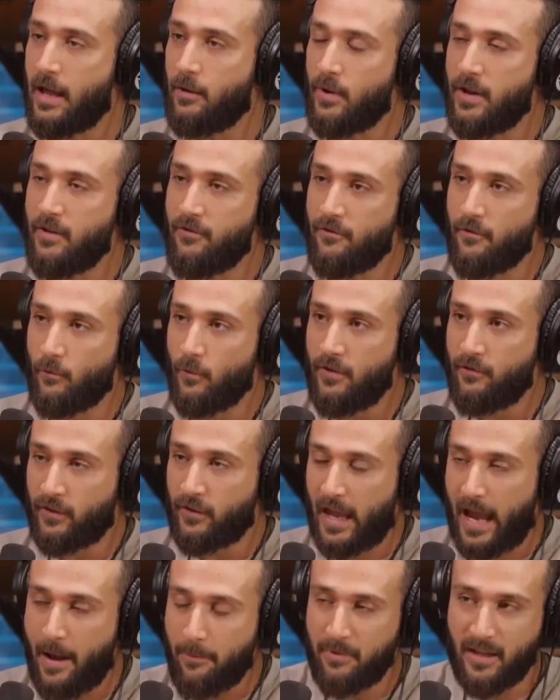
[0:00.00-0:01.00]
And we've
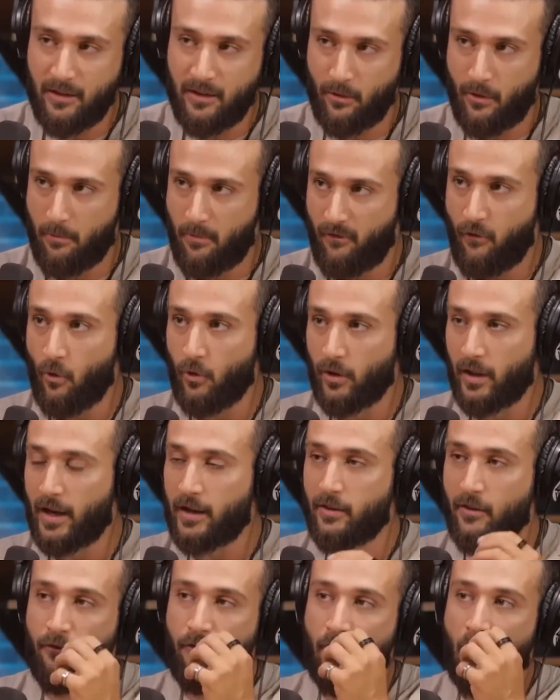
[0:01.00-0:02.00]
tapped into it before.
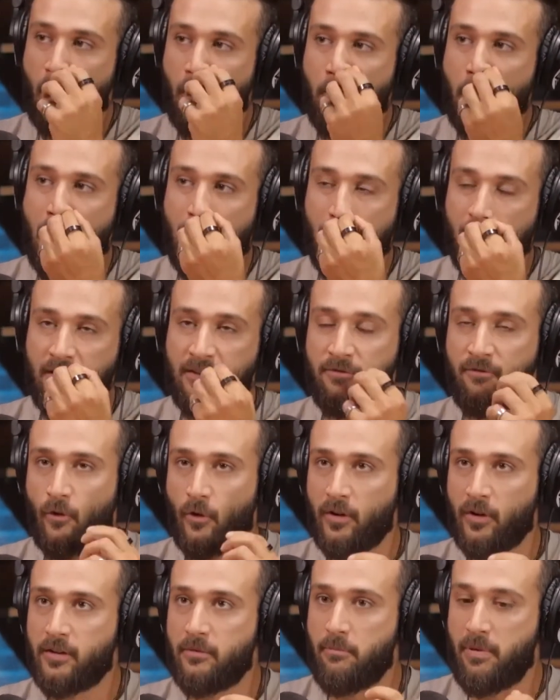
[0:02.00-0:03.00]
Like, the farm had its
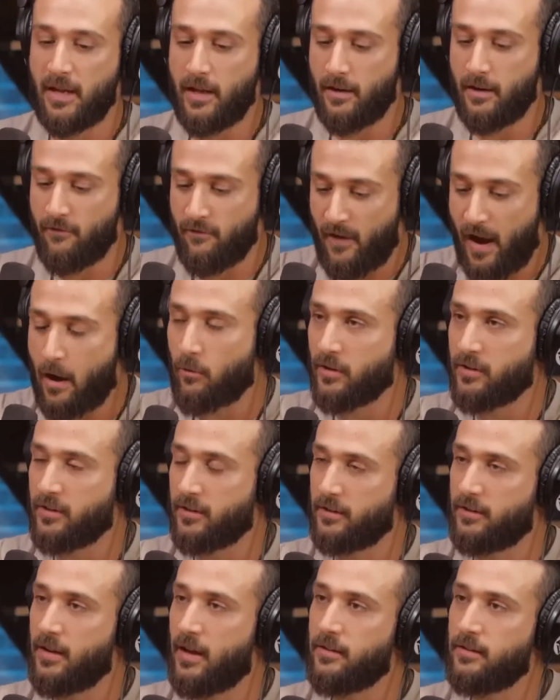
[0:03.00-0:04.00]
first big viral
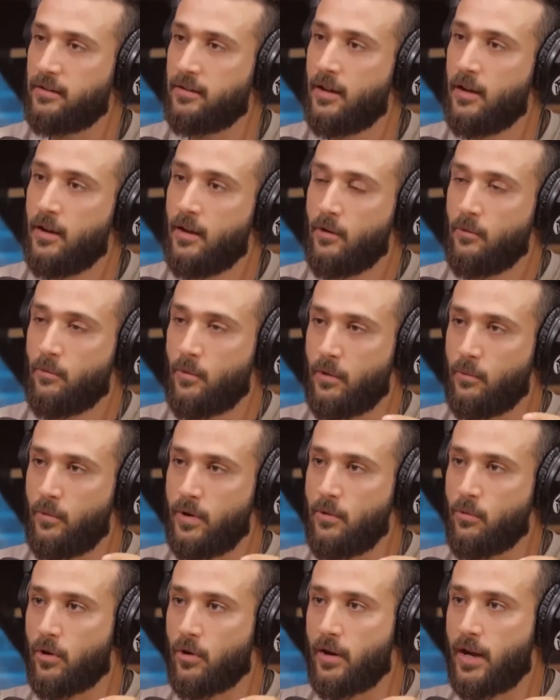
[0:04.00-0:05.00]
success when
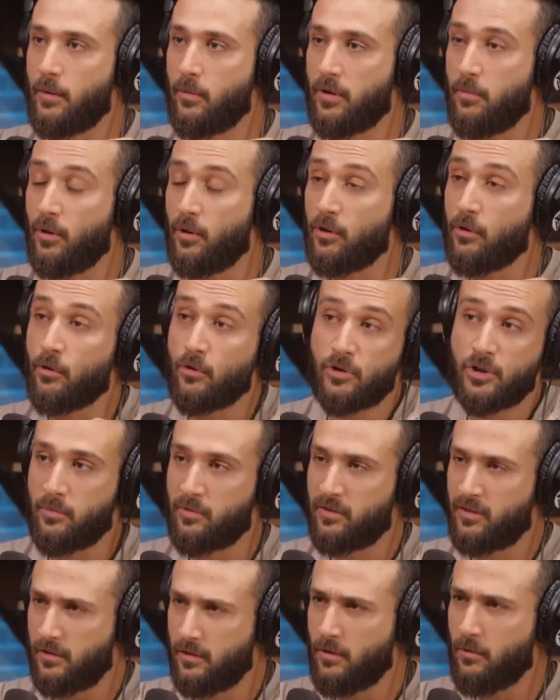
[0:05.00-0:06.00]
we were able to build
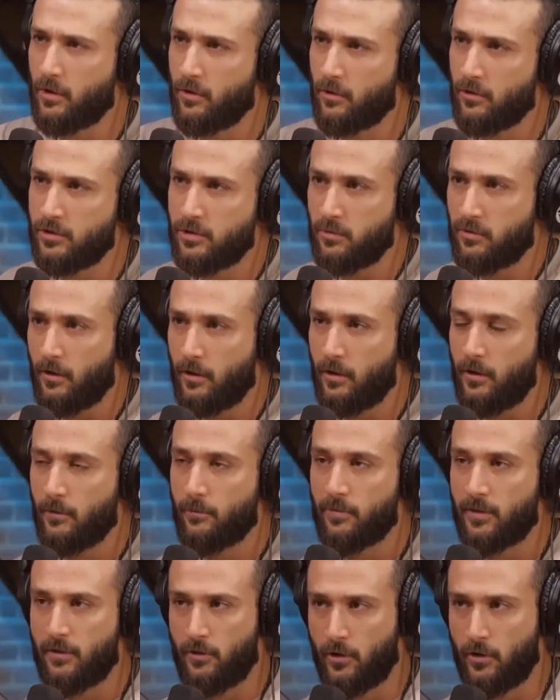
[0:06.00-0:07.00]
Earthships. So you know what Earthships are?
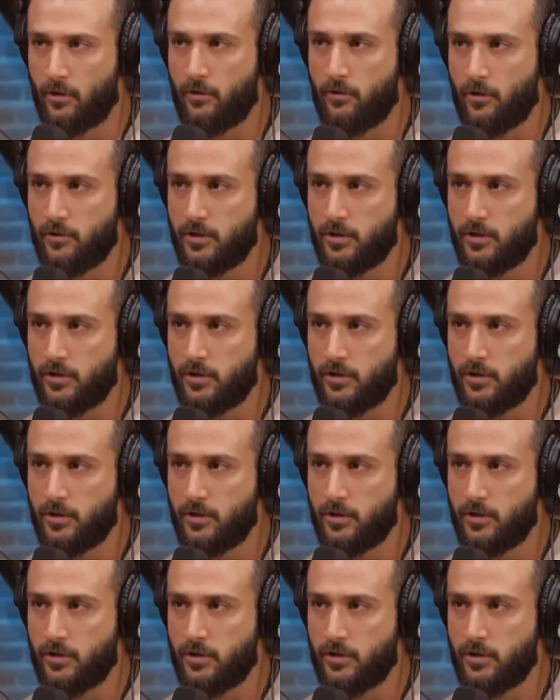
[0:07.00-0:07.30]
You've heard